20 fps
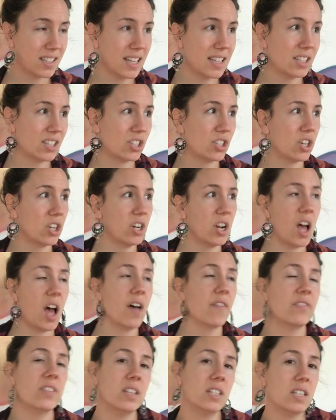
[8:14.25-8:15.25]
Let's turn
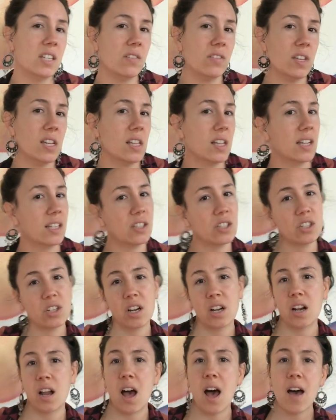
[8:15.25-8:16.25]
off the TV, let's
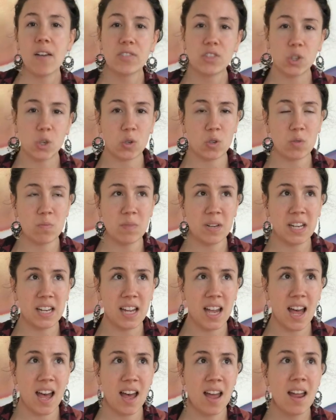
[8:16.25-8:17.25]
turn off social
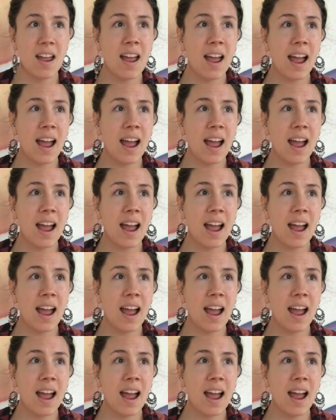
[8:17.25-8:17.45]
media,